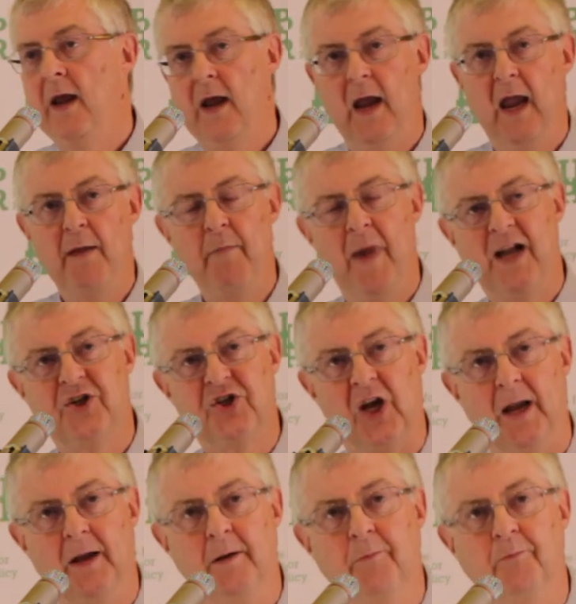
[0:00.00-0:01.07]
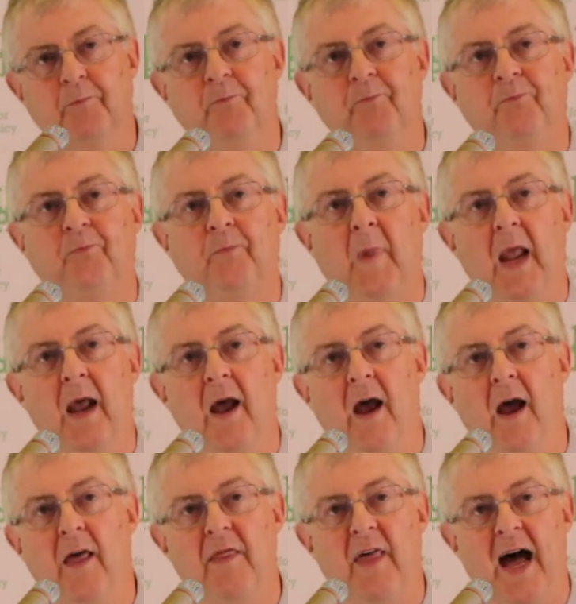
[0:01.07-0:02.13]
Imagine
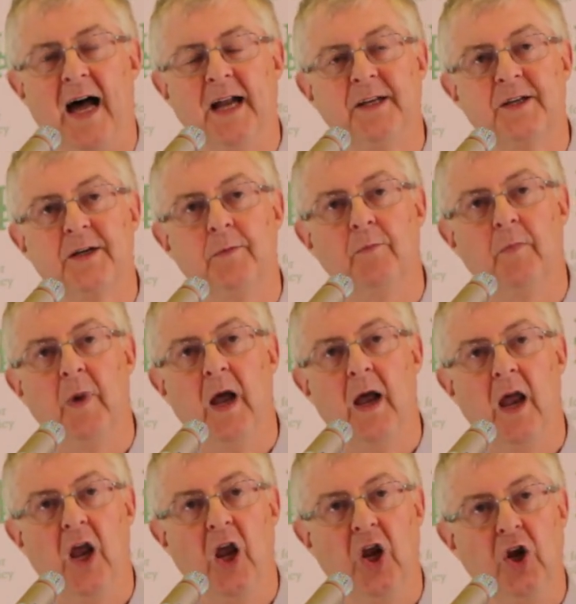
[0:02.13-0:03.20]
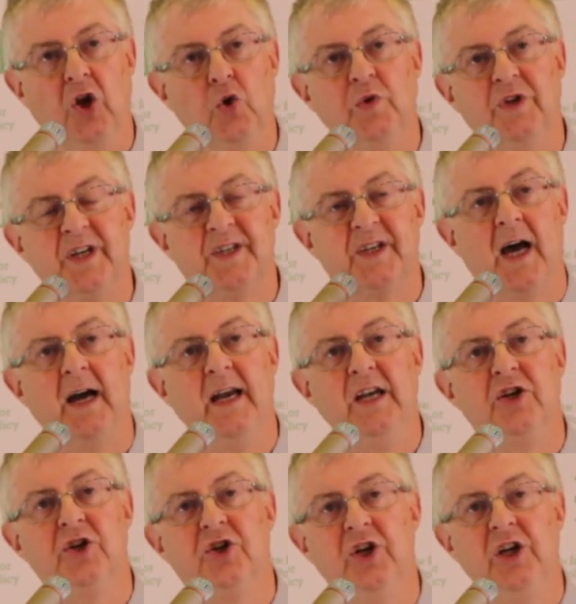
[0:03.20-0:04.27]
that you decide
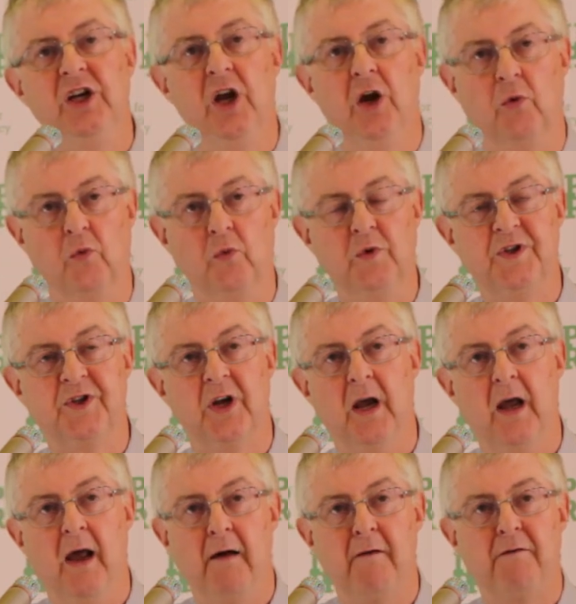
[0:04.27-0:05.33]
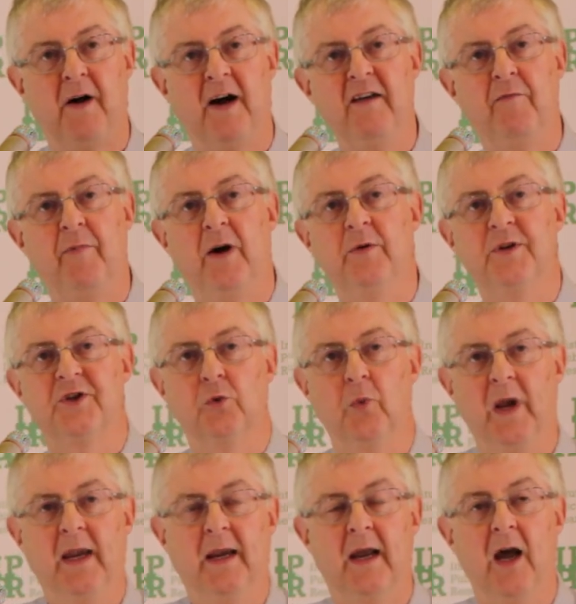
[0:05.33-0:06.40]
to use £5 a
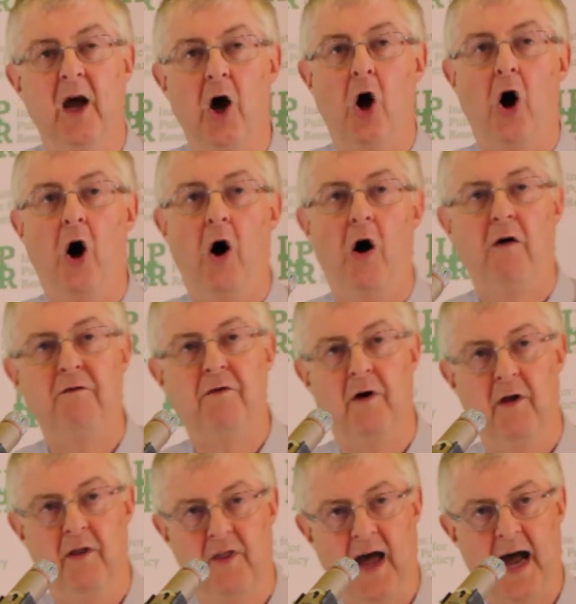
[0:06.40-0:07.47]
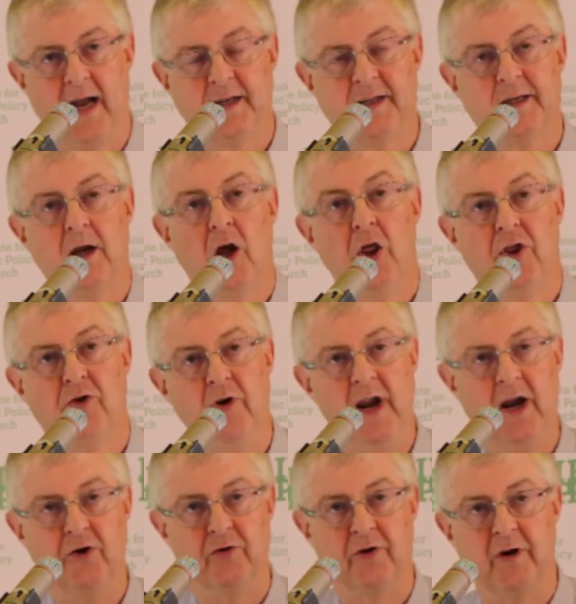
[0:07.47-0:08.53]
week of that
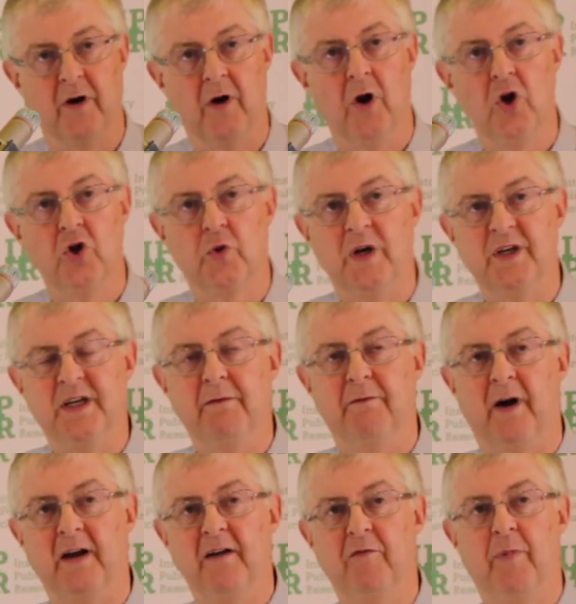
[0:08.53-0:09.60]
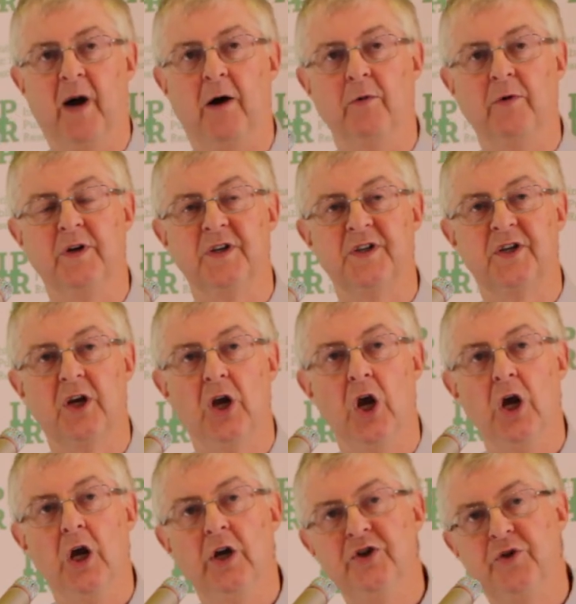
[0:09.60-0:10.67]
£325 £325
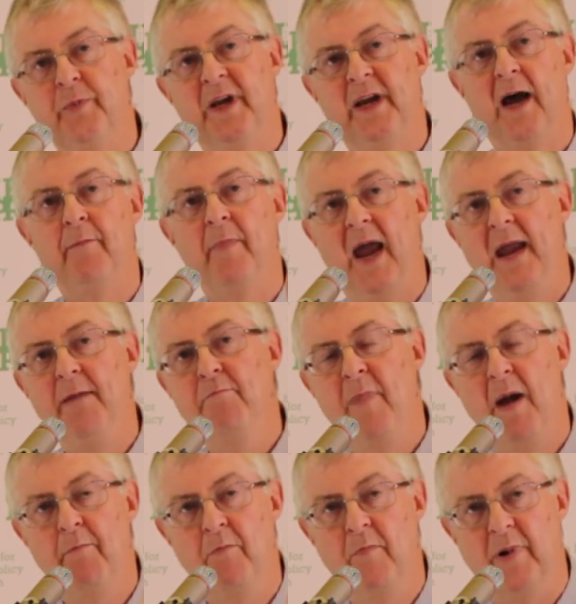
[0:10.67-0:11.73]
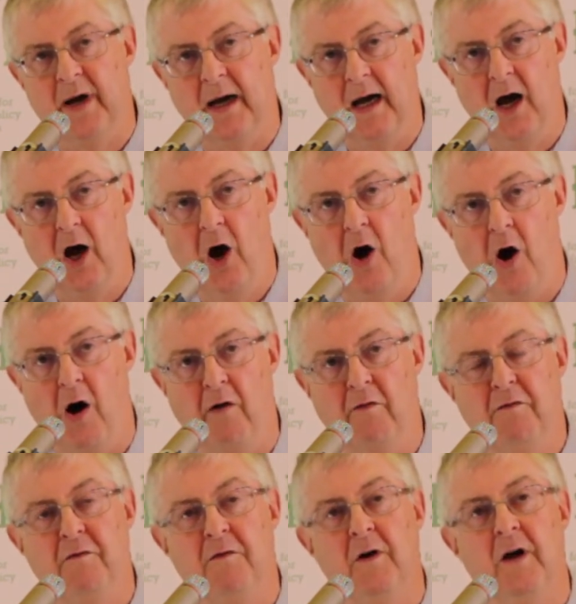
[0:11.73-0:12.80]
to become a member
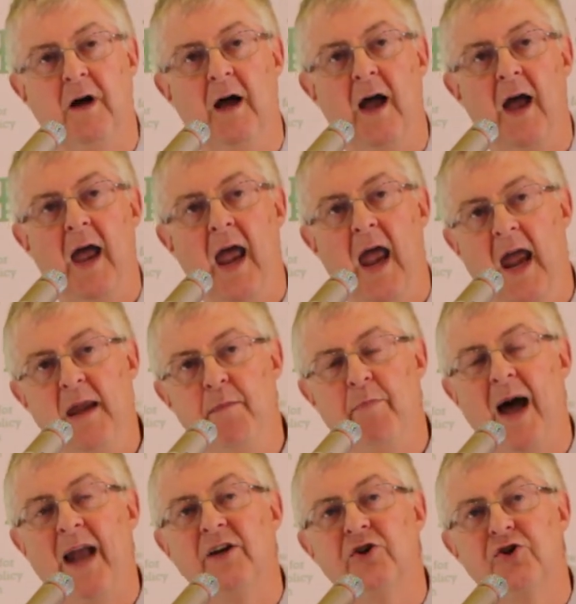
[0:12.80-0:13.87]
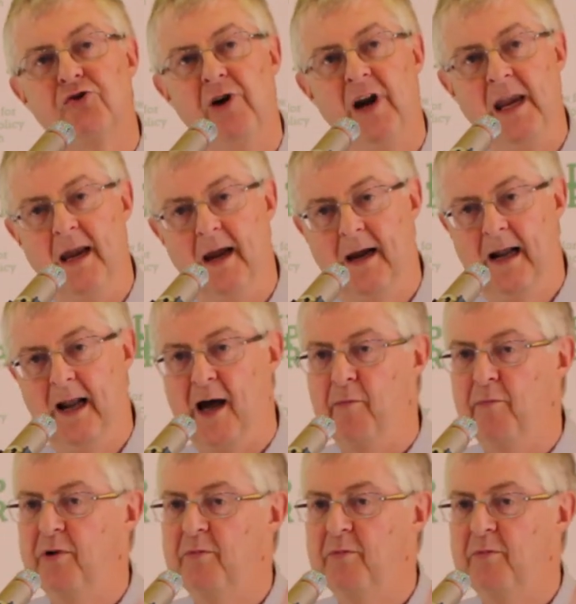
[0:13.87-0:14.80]
of a pantry club.